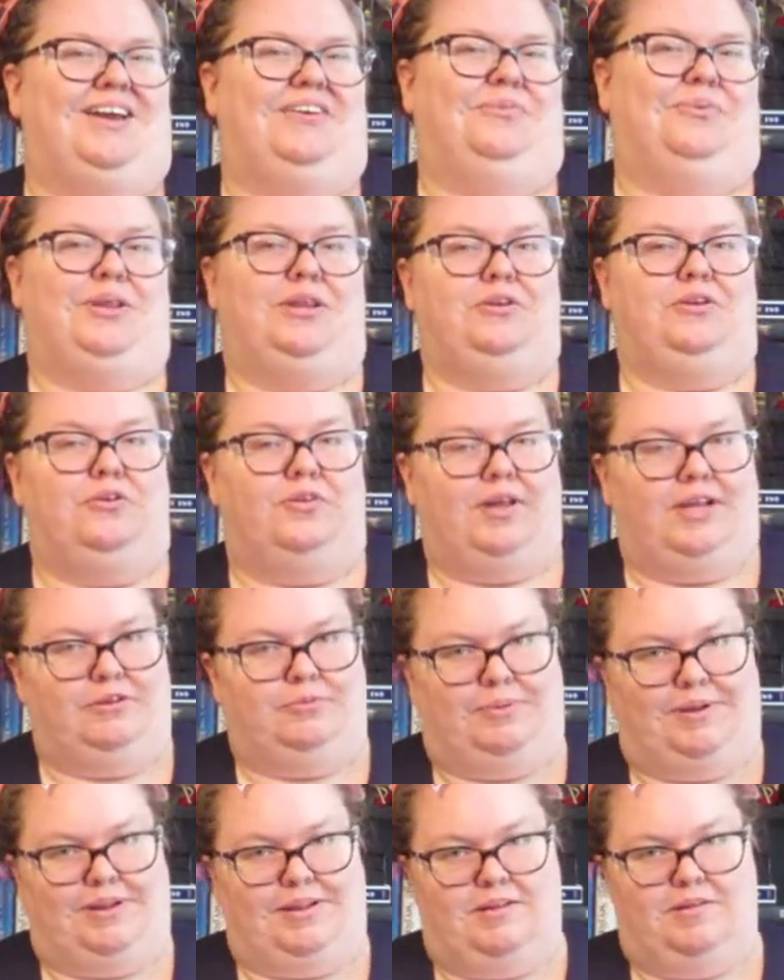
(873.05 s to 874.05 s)
I really don't like
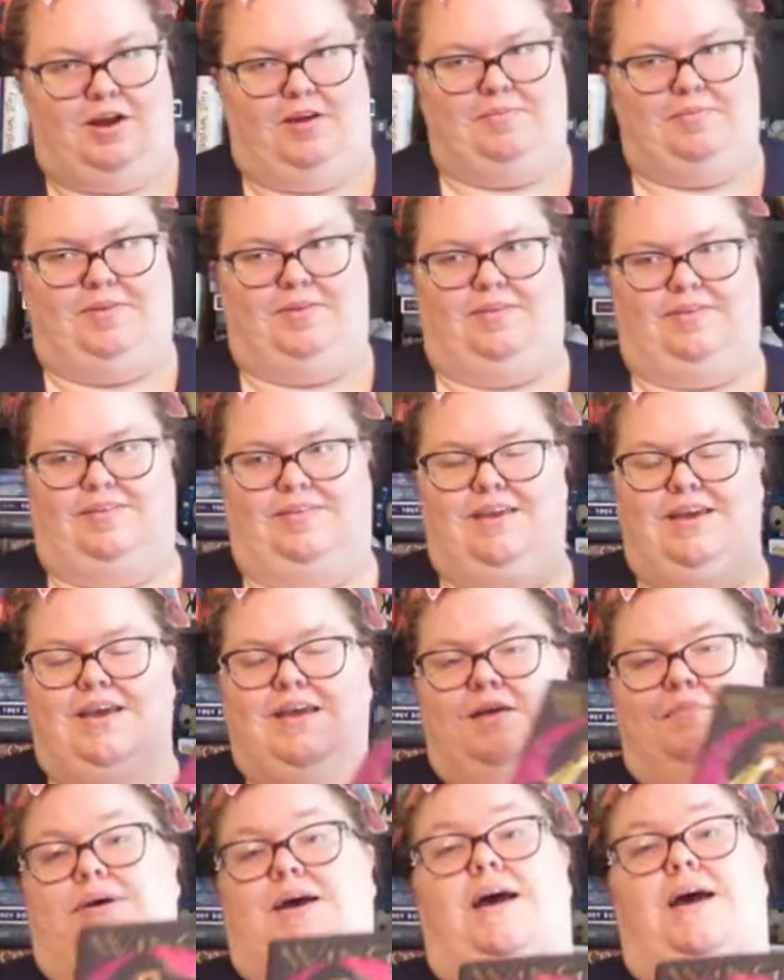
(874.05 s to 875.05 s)
to read synopsises,
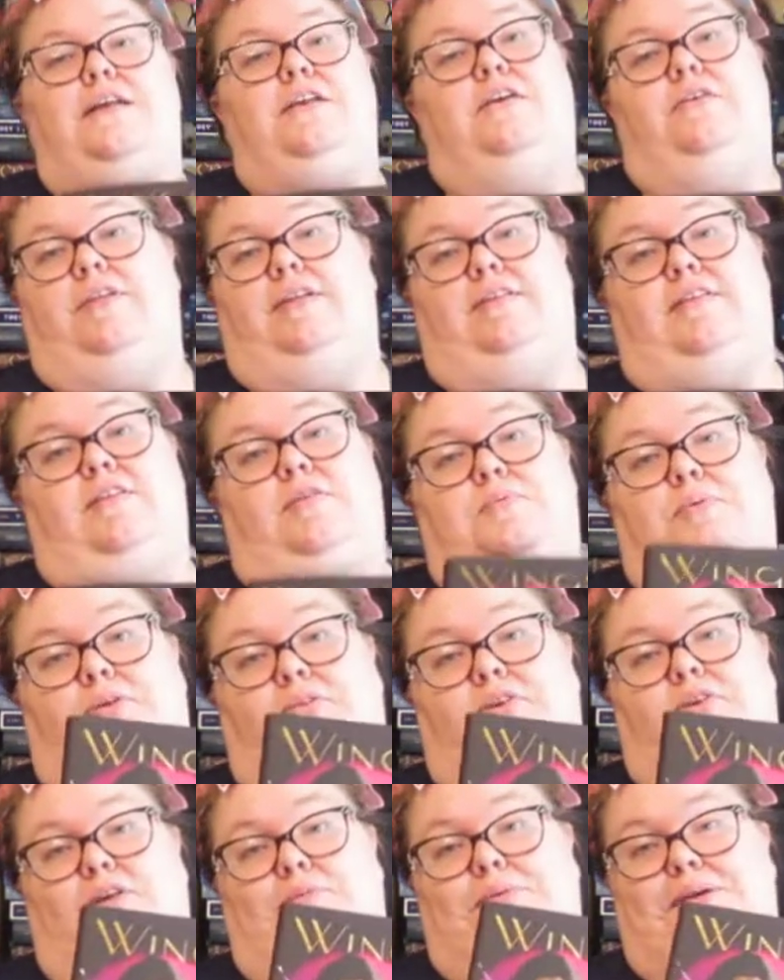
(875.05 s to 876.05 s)
but I know that this
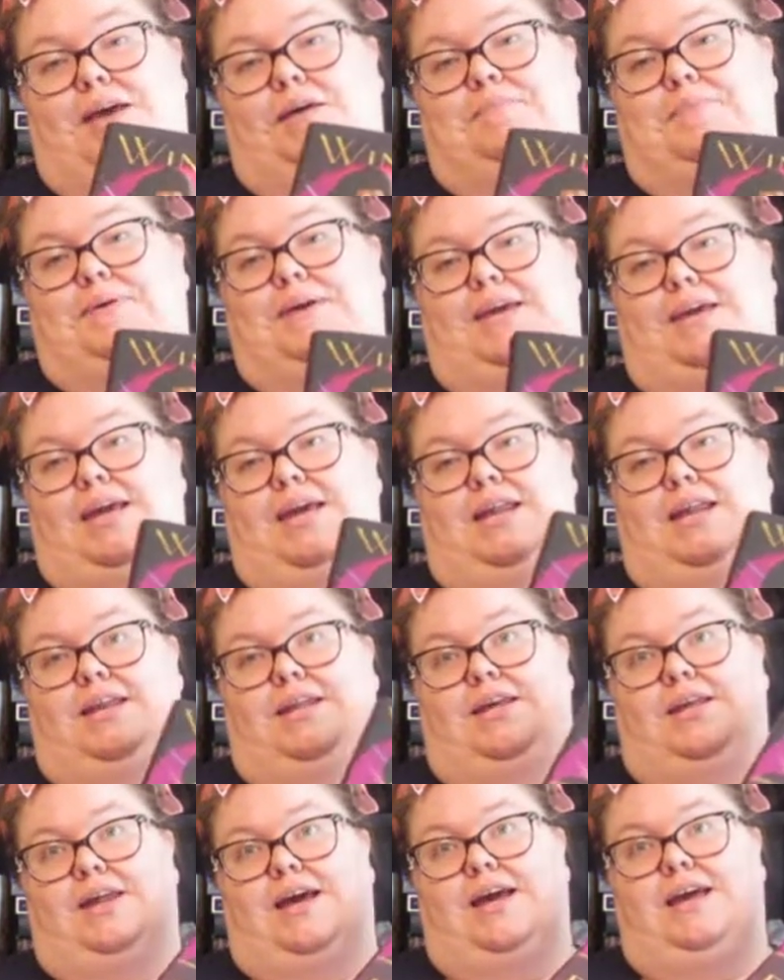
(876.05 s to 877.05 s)
book's going to be epic, and
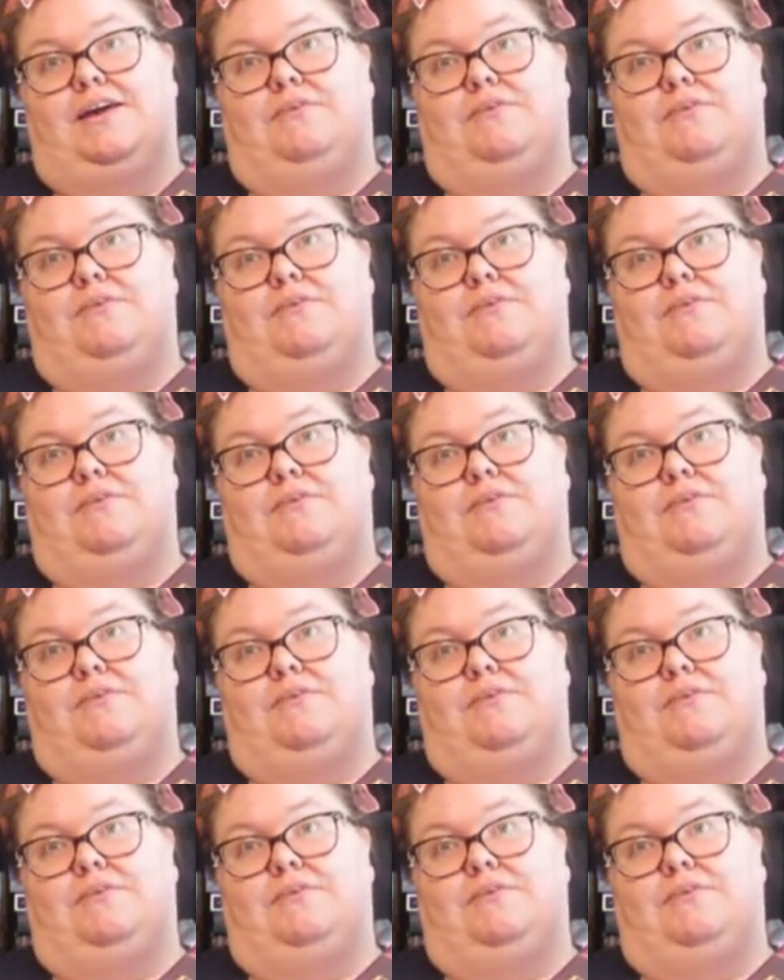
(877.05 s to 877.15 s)
then I